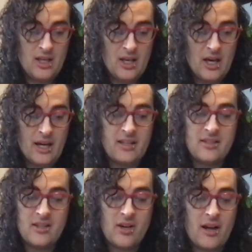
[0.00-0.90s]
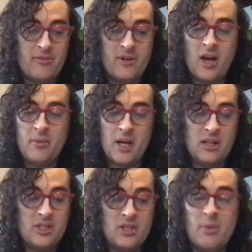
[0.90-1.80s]
I consider how
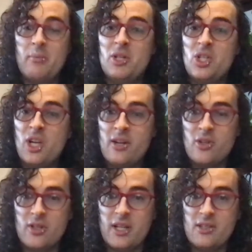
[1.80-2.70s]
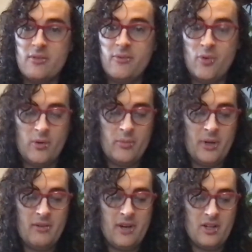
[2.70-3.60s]
phenomenology may be gendered as a form
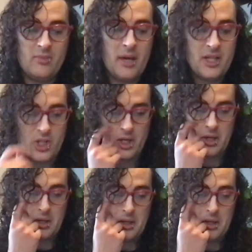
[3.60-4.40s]
of occupation.